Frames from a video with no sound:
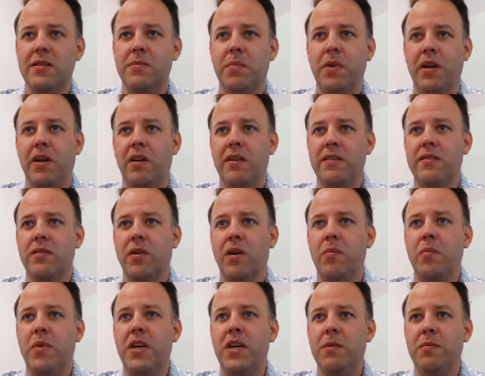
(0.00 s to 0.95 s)
but also our
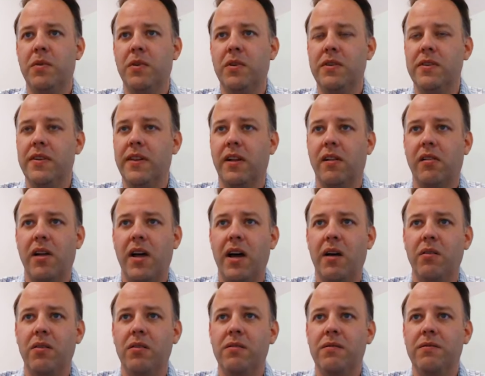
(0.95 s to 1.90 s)
people to the
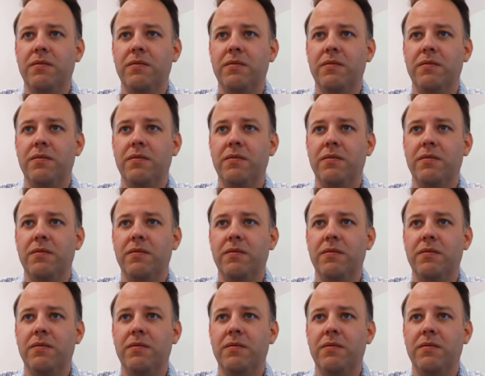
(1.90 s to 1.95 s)
cloud.